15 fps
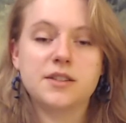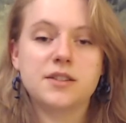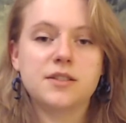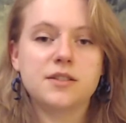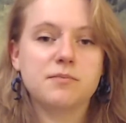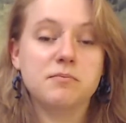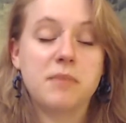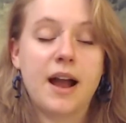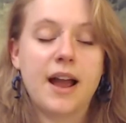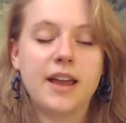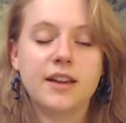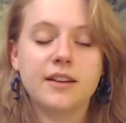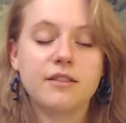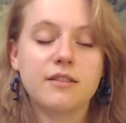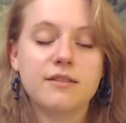
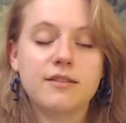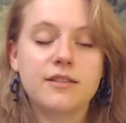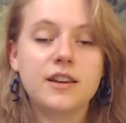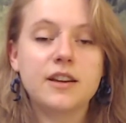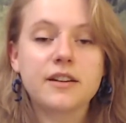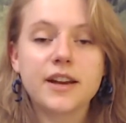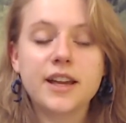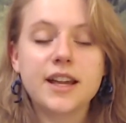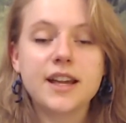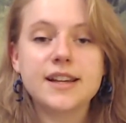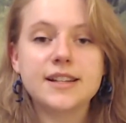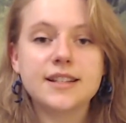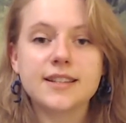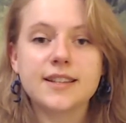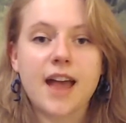My theory
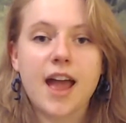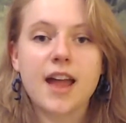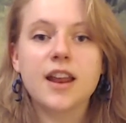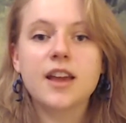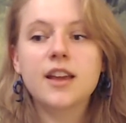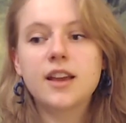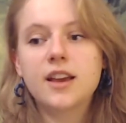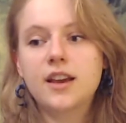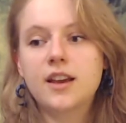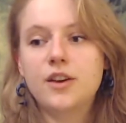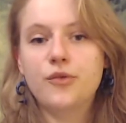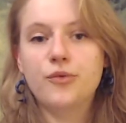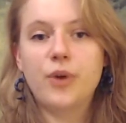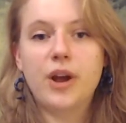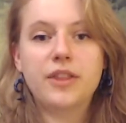is that
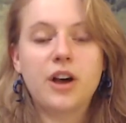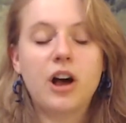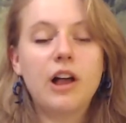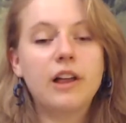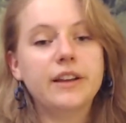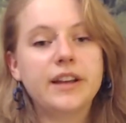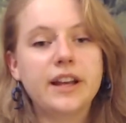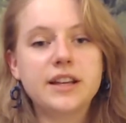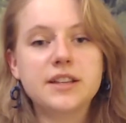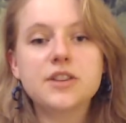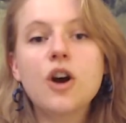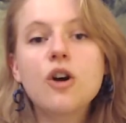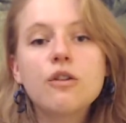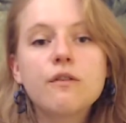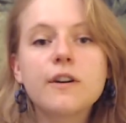when the holiday is
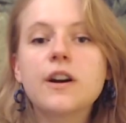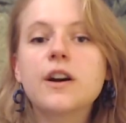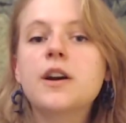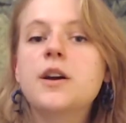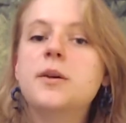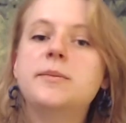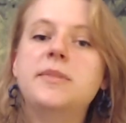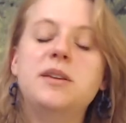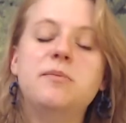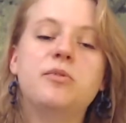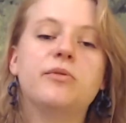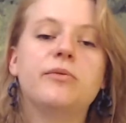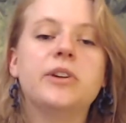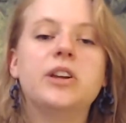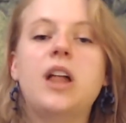over,
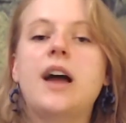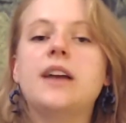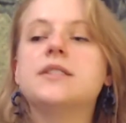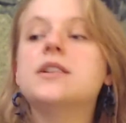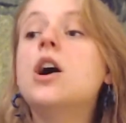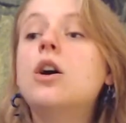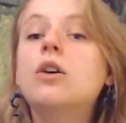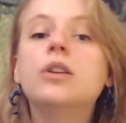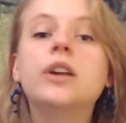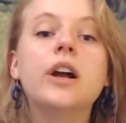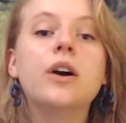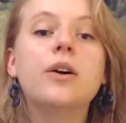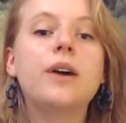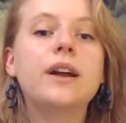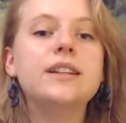people realize, oh
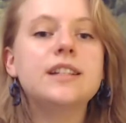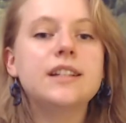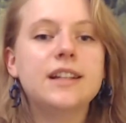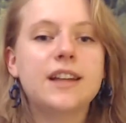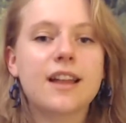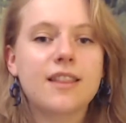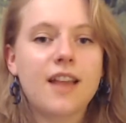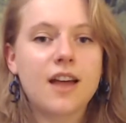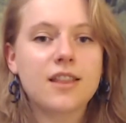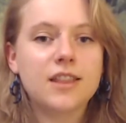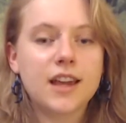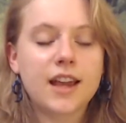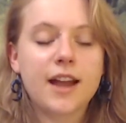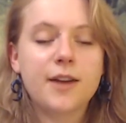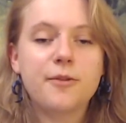no, I didn't get that
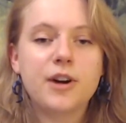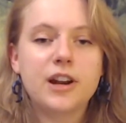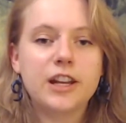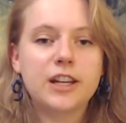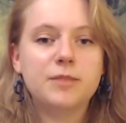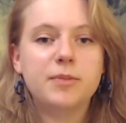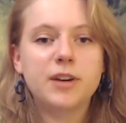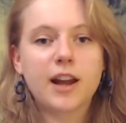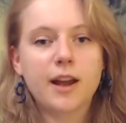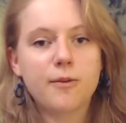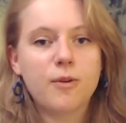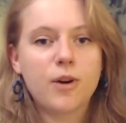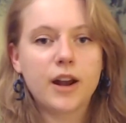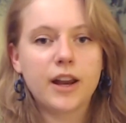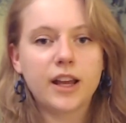thing I wanted, but I
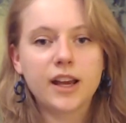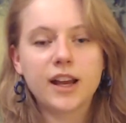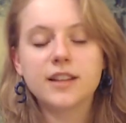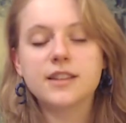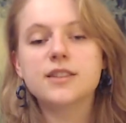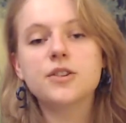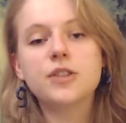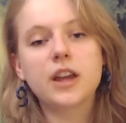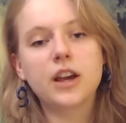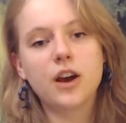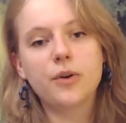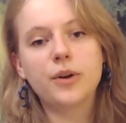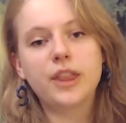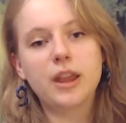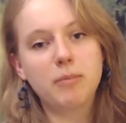want it. And so they
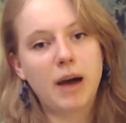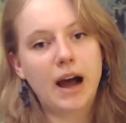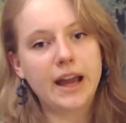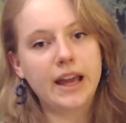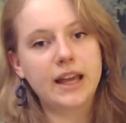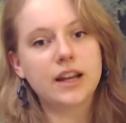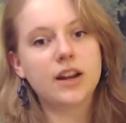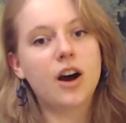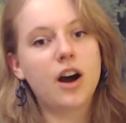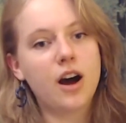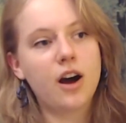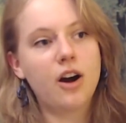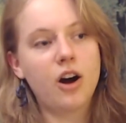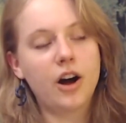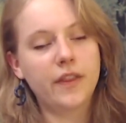go and they buy it
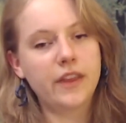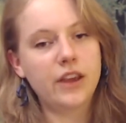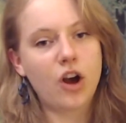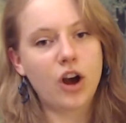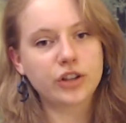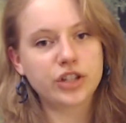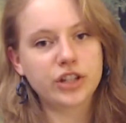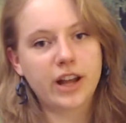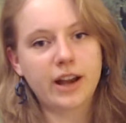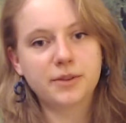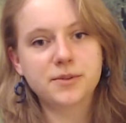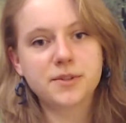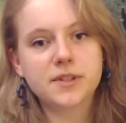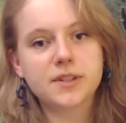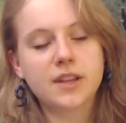on the auction
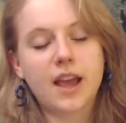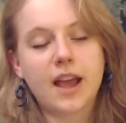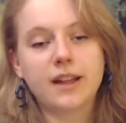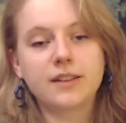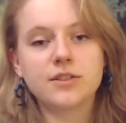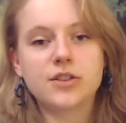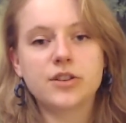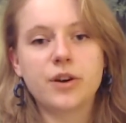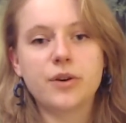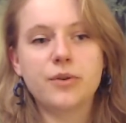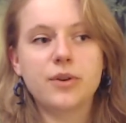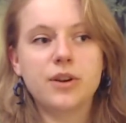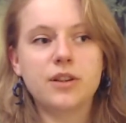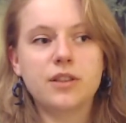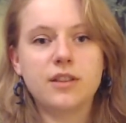house. And so
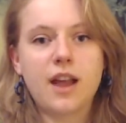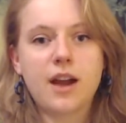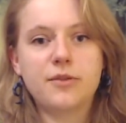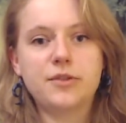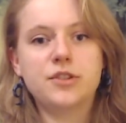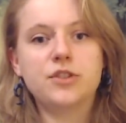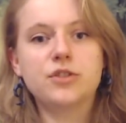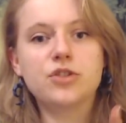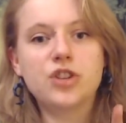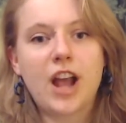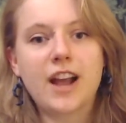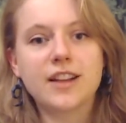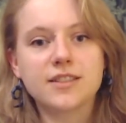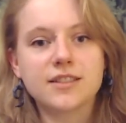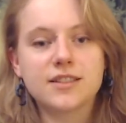now is your
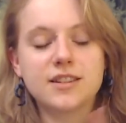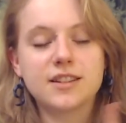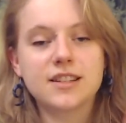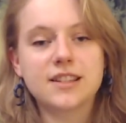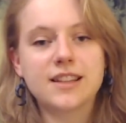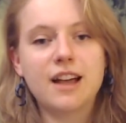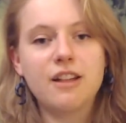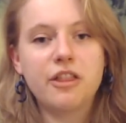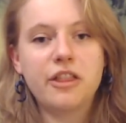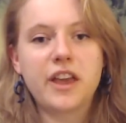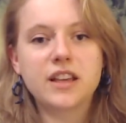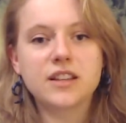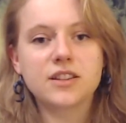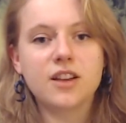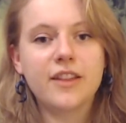chance to sell
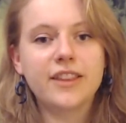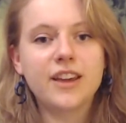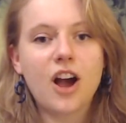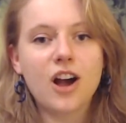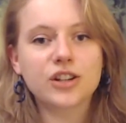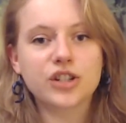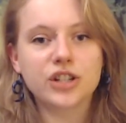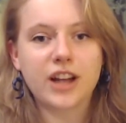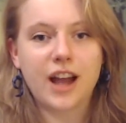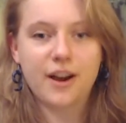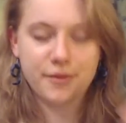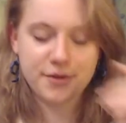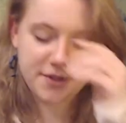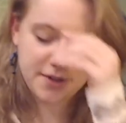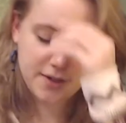things on the auction house.